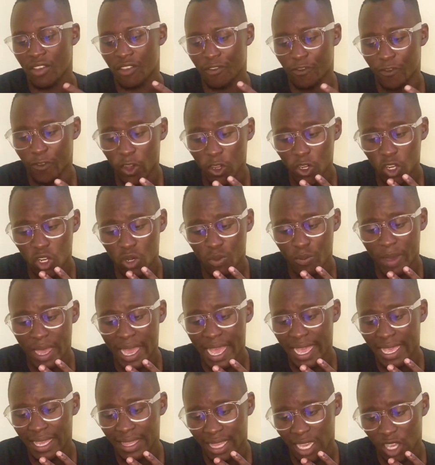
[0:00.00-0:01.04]
Followed
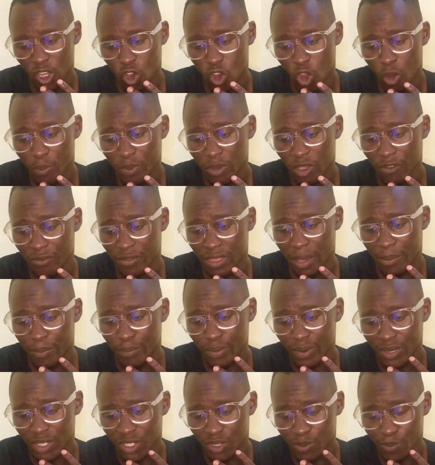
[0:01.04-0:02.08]
by the copy of
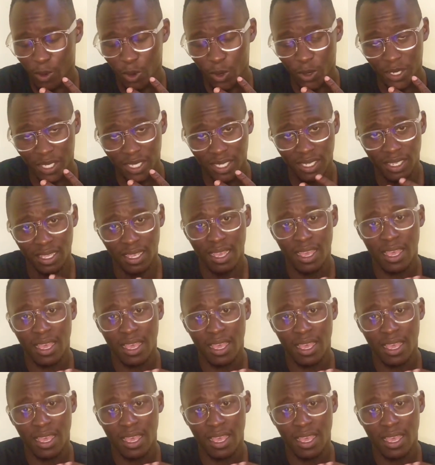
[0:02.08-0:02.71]
the principal's